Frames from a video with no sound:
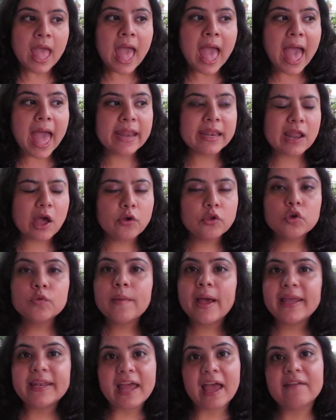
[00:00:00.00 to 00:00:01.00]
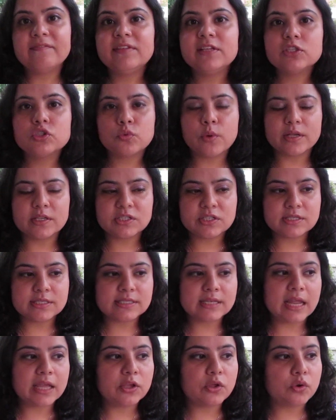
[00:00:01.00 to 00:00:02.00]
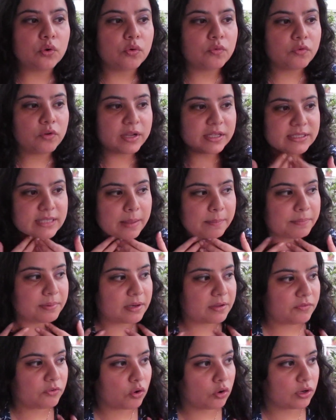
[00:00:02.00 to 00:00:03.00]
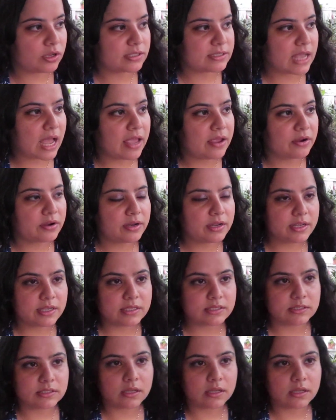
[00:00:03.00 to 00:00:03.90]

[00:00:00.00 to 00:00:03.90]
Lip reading: And now you might have these questions like, for example, if your desire is